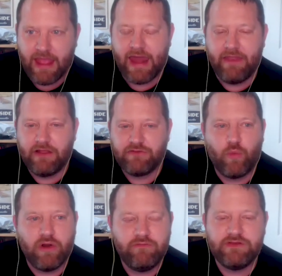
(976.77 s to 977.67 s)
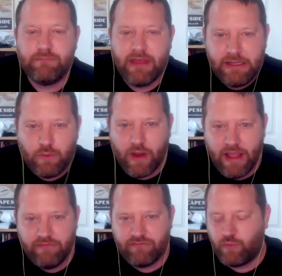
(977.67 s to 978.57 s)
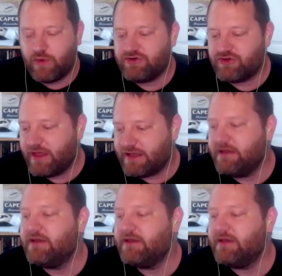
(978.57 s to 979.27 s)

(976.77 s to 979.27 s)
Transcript: And I think it's one of these many ways in which, like,